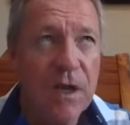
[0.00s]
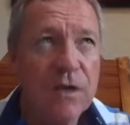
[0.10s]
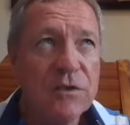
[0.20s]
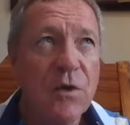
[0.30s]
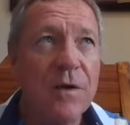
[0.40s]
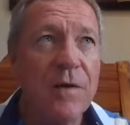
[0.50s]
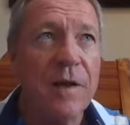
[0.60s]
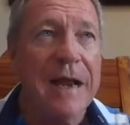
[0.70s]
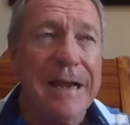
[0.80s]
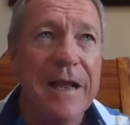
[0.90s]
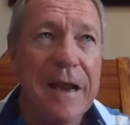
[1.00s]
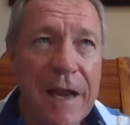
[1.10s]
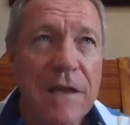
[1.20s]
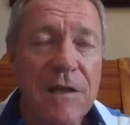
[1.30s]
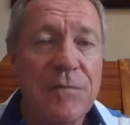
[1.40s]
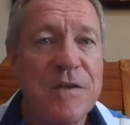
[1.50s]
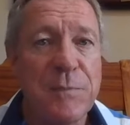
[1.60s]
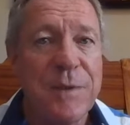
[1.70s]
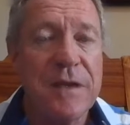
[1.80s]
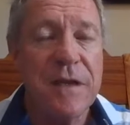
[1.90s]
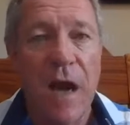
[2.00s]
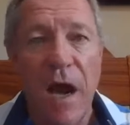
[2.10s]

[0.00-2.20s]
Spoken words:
So, relatively speaking,